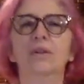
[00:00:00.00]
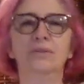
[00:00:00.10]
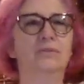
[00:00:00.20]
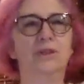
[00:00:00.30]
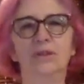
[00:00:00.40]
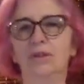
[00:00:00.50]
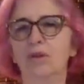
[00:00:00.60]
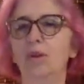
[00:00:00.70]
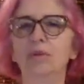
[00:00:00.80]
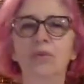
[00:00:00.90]
just
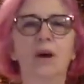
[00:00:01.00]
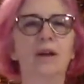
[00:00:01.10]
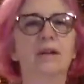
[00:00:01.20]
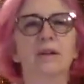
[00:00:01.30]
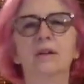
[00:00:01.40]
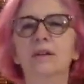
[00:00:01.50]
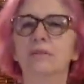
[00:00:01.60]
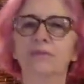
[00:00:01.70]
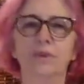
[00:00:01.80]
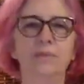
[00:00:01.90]
cold water
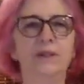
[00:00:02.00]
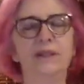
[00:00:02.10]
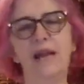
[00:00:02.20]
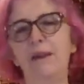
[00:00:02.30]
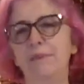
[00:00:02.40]
from the tap.